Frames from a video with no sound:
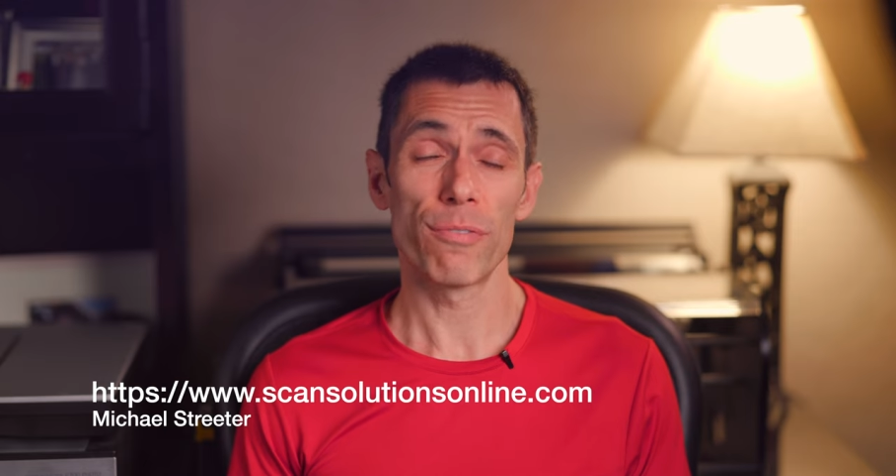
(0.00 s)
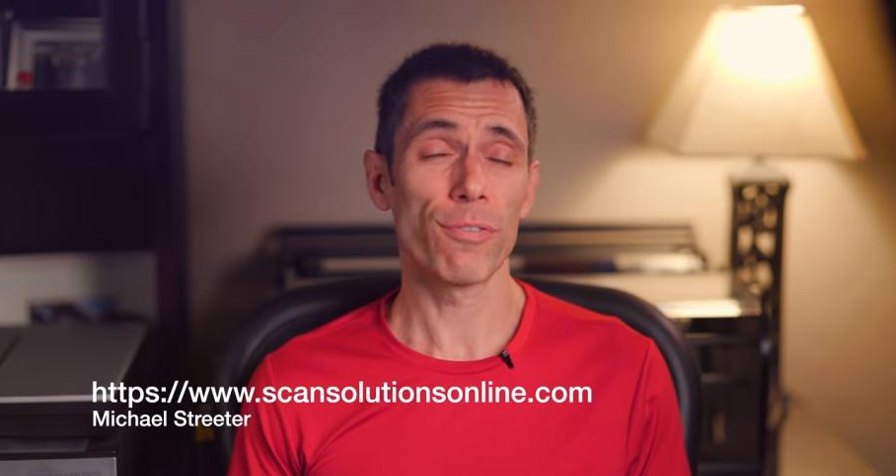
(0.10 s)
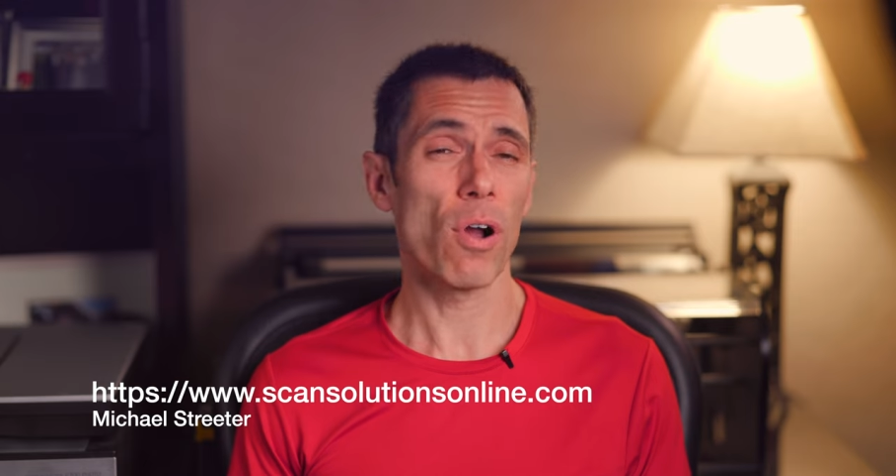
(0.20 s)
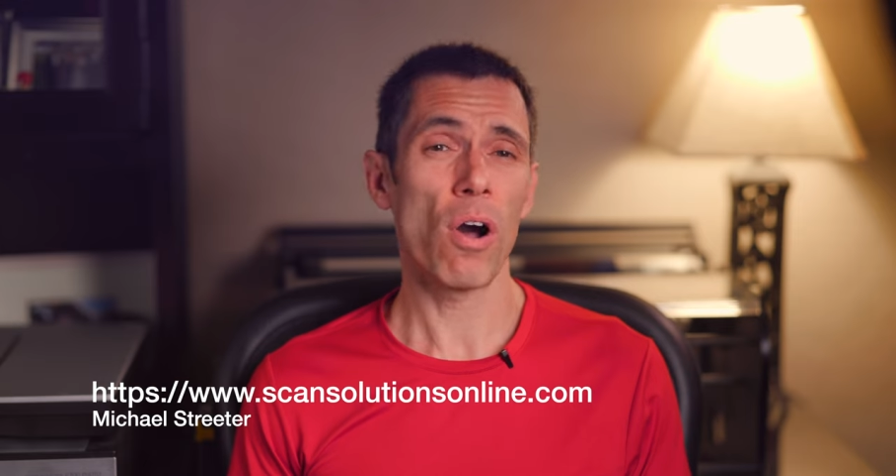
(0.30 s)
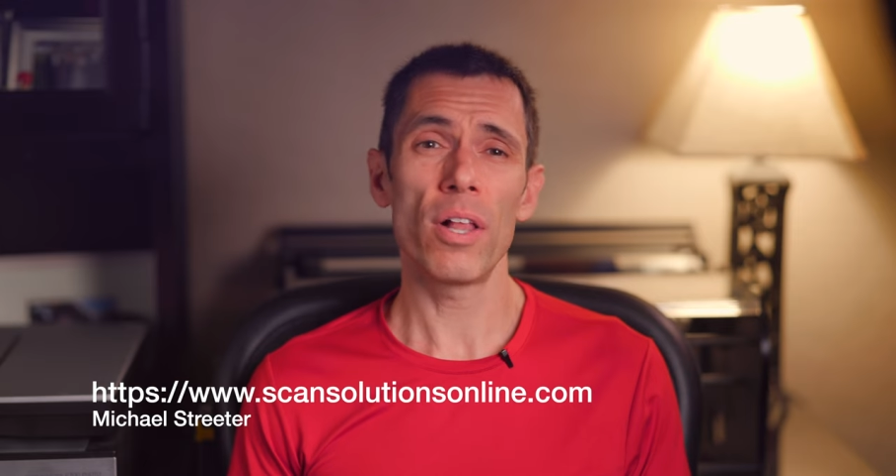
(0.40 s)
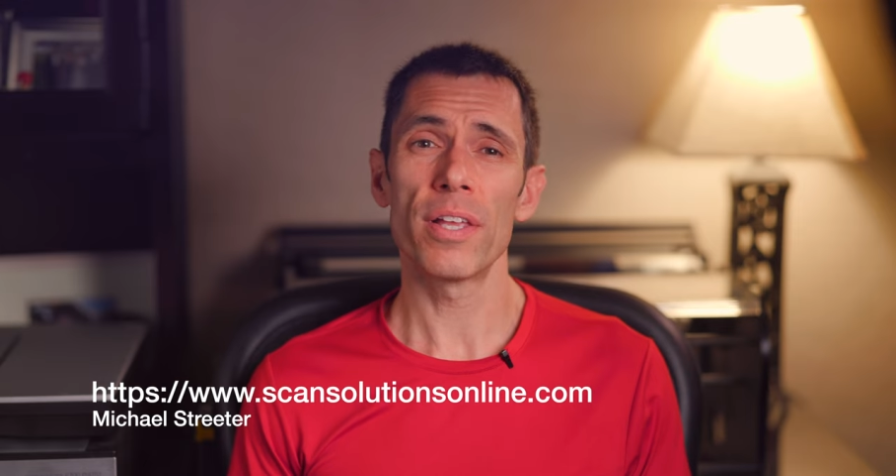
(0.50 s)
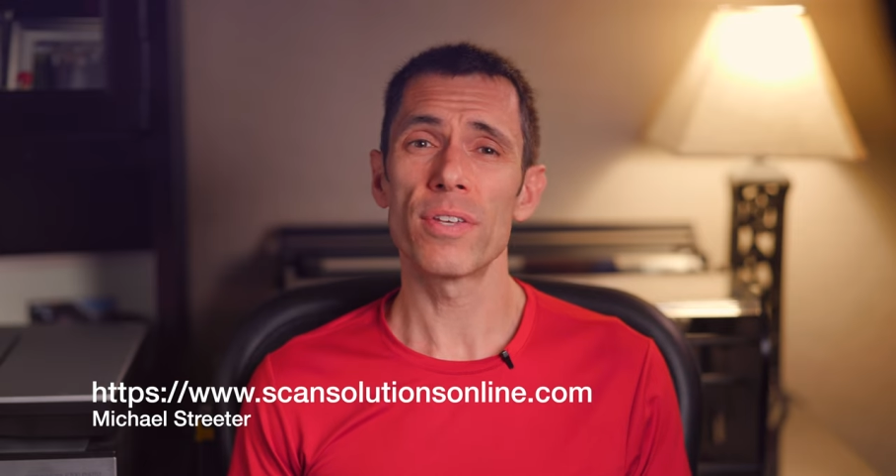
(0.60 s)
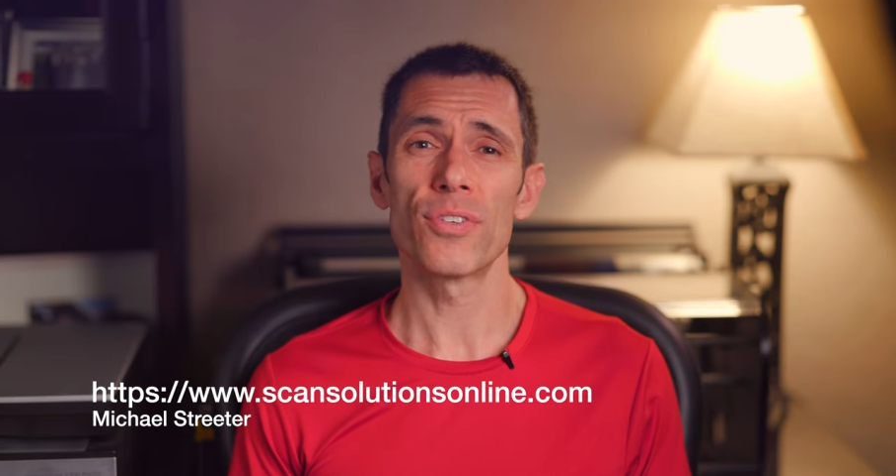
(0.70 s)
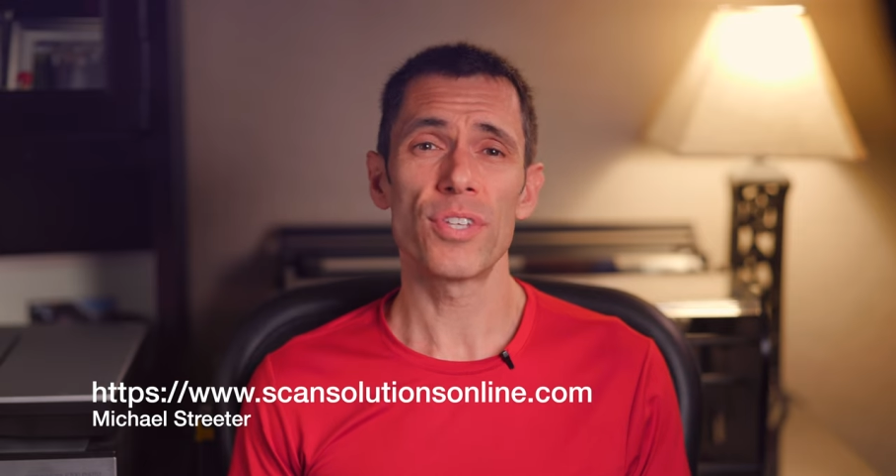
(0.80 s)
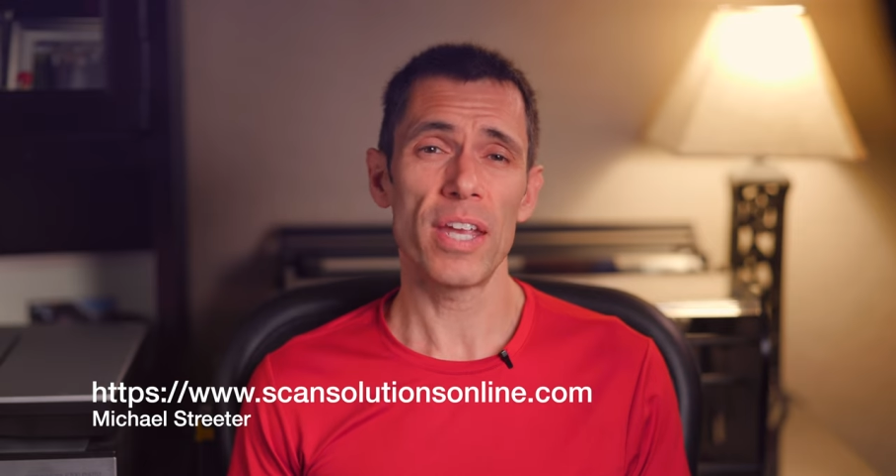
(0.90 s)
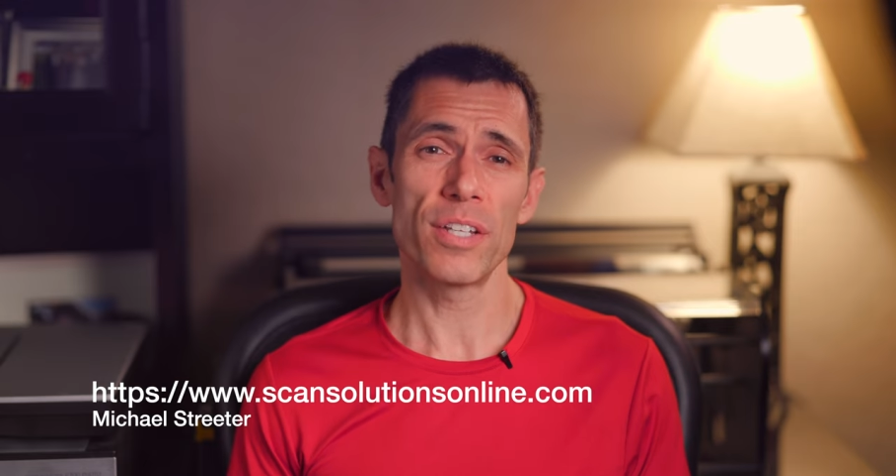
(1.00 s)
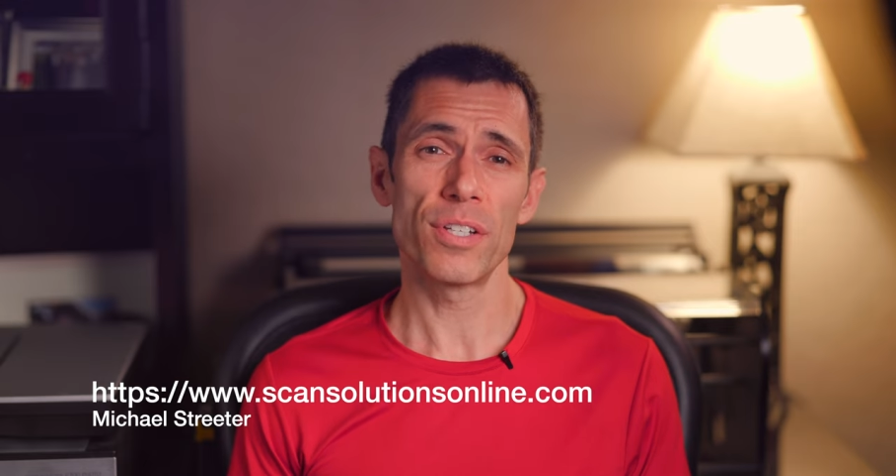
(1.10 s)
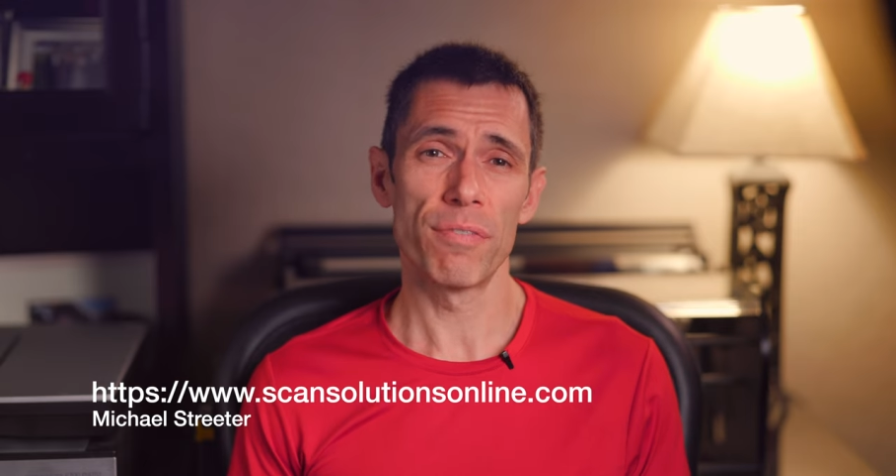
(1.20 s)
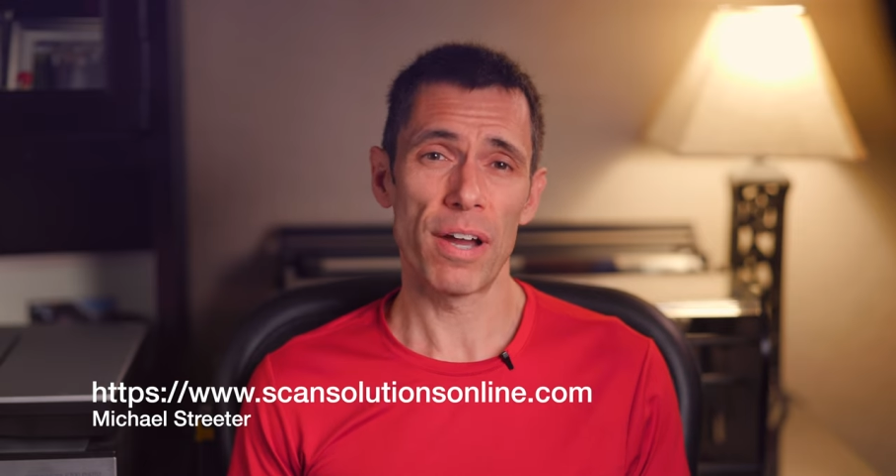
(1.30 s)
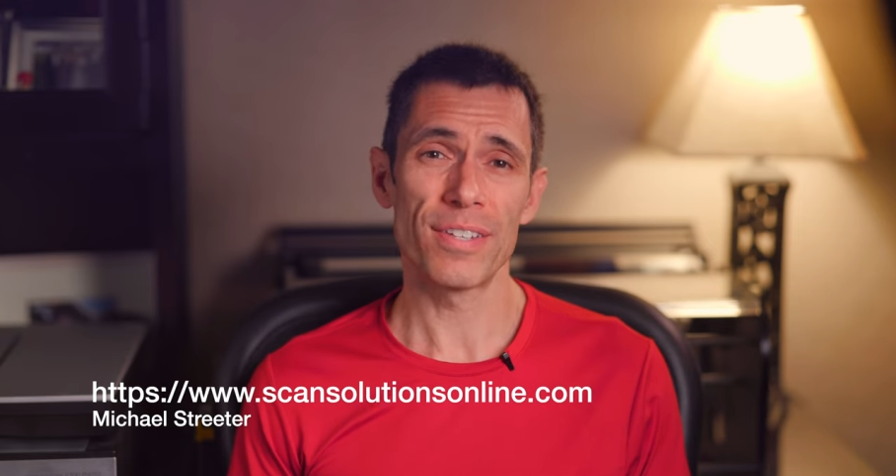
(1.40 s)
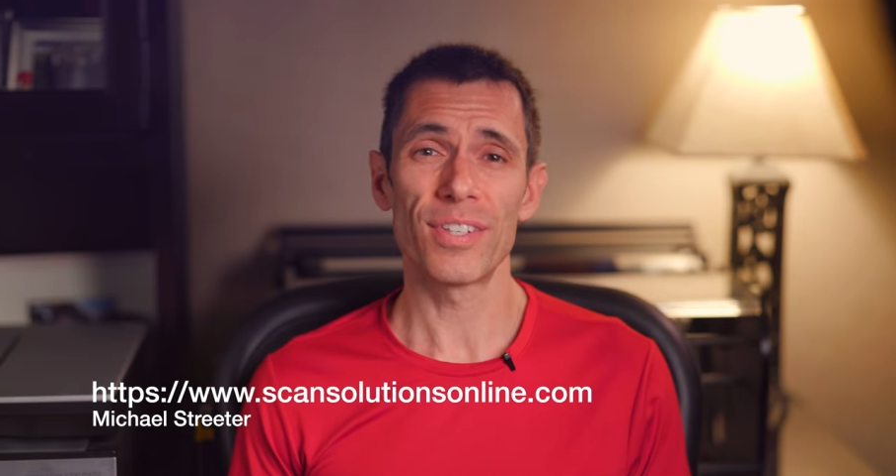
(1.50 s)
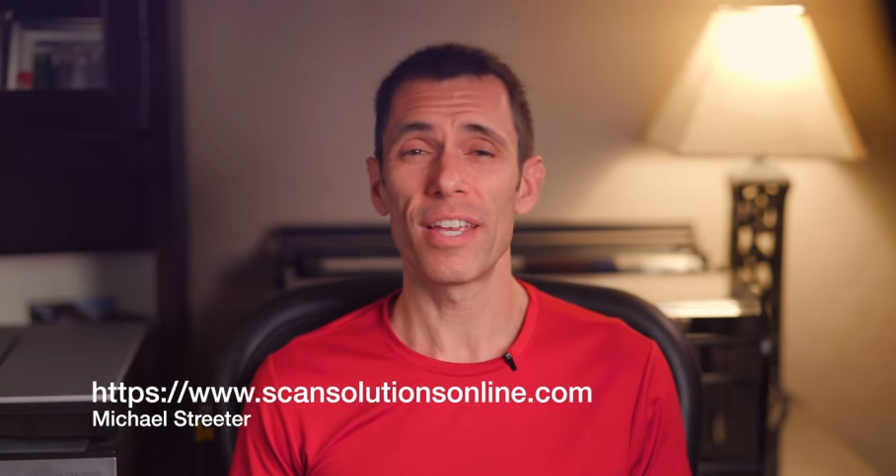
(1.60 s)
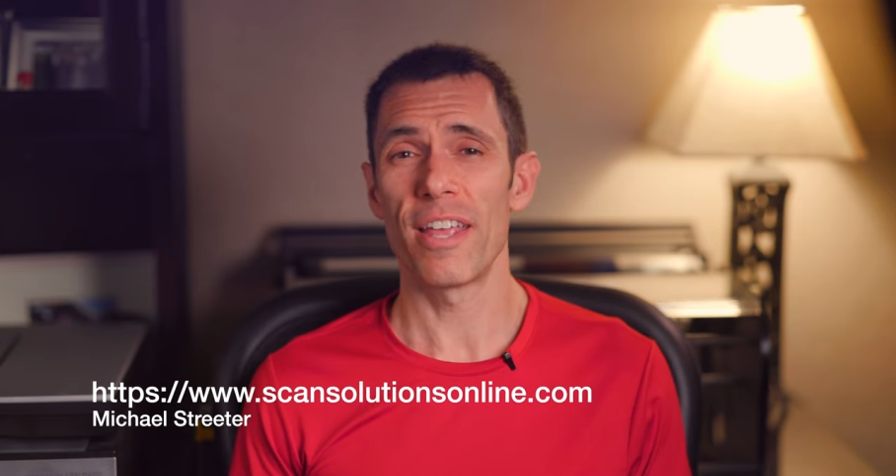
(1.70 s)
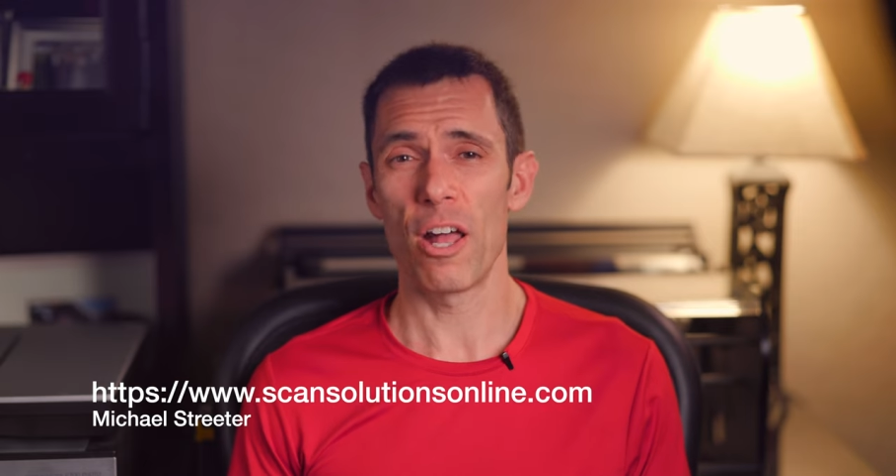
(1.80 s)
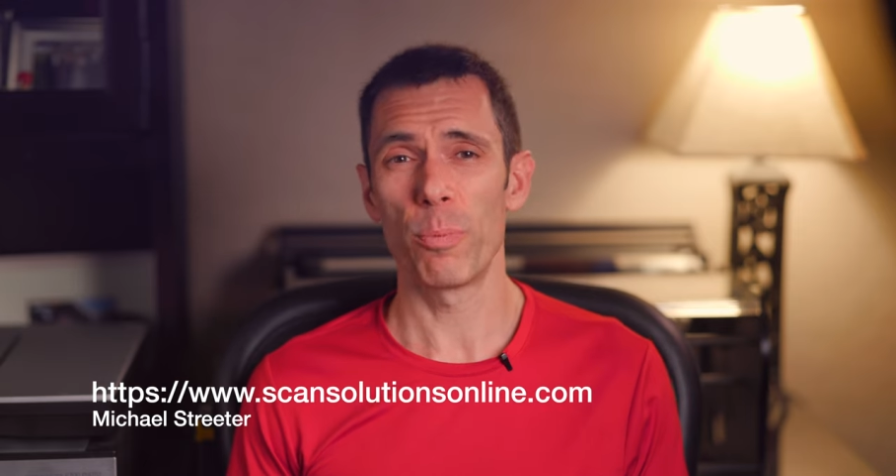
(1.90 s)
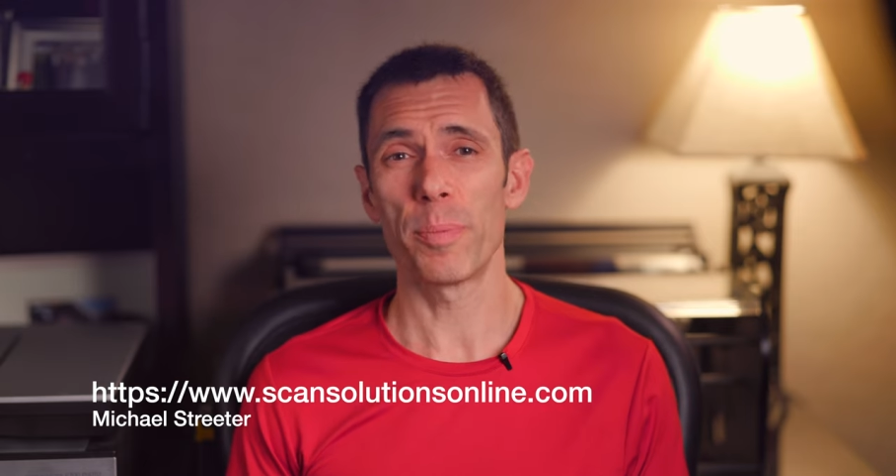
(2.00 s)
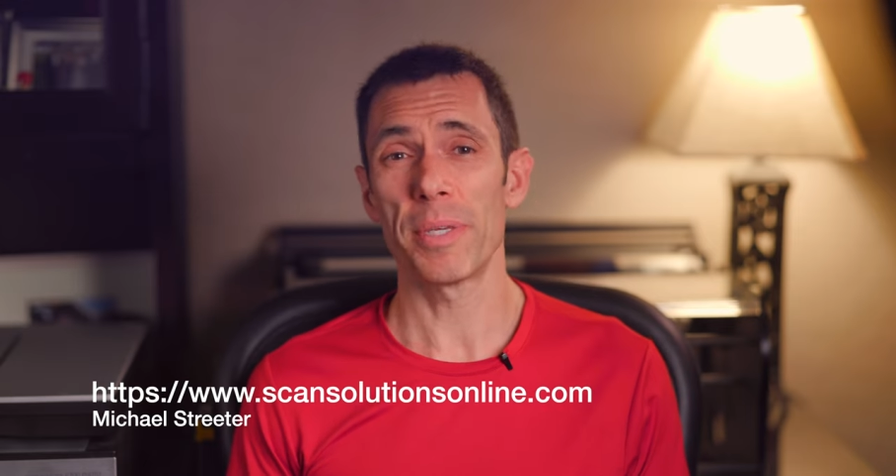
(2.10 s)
for all his sage advice in helping